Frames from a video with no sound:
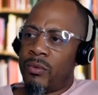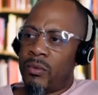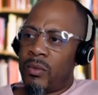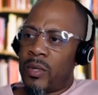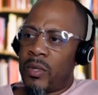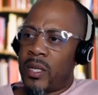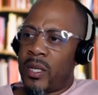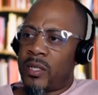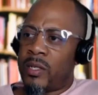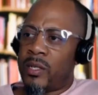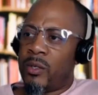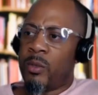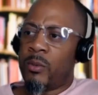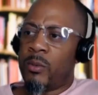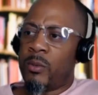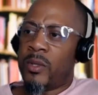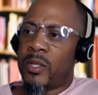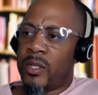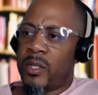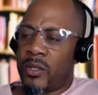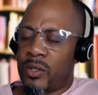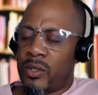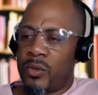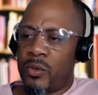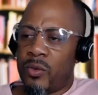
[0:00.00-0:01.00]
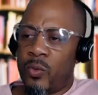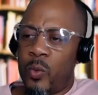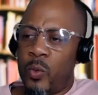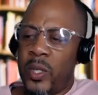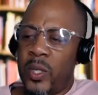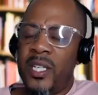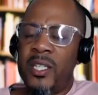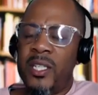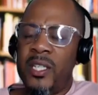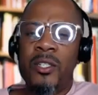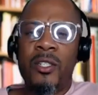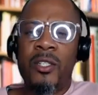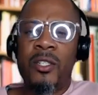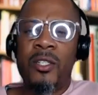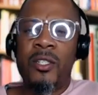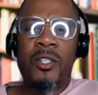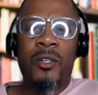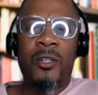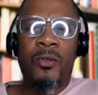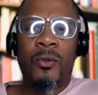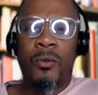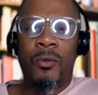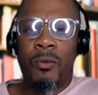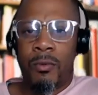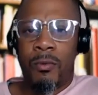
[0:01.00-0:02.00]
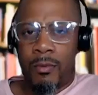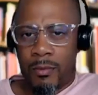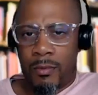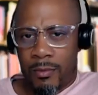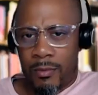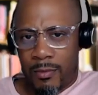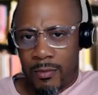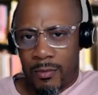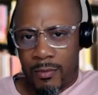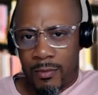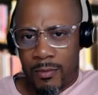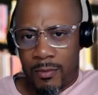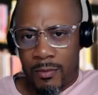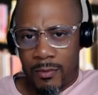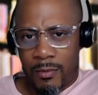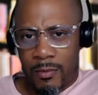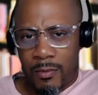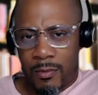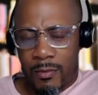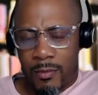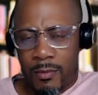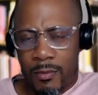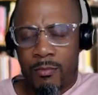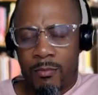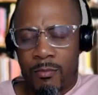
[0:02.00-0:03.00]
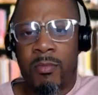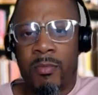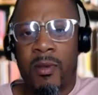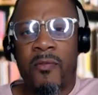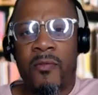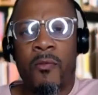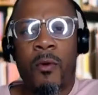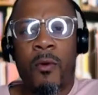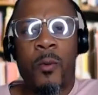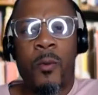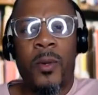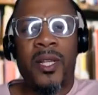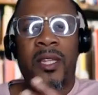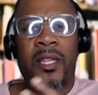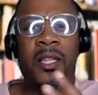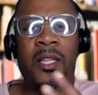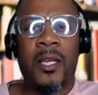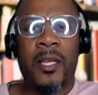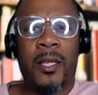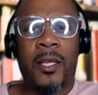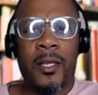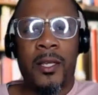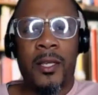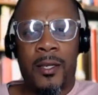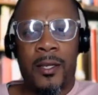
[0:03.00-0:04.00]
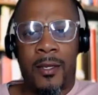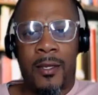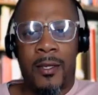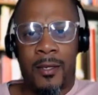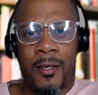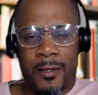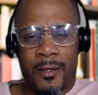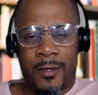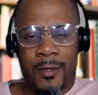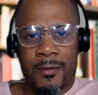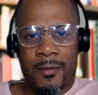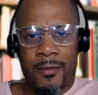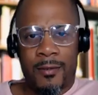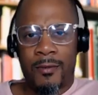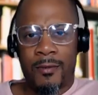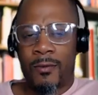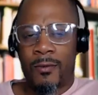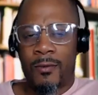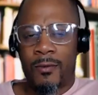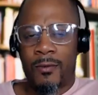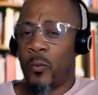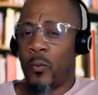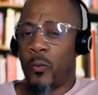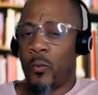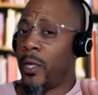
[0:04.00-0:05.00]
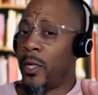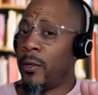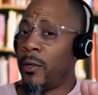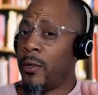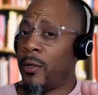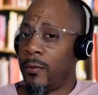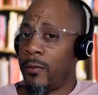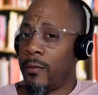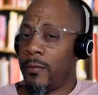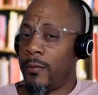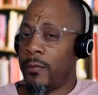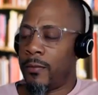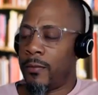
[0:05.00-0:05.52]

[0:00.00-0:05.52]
as humans we do before we think. We do.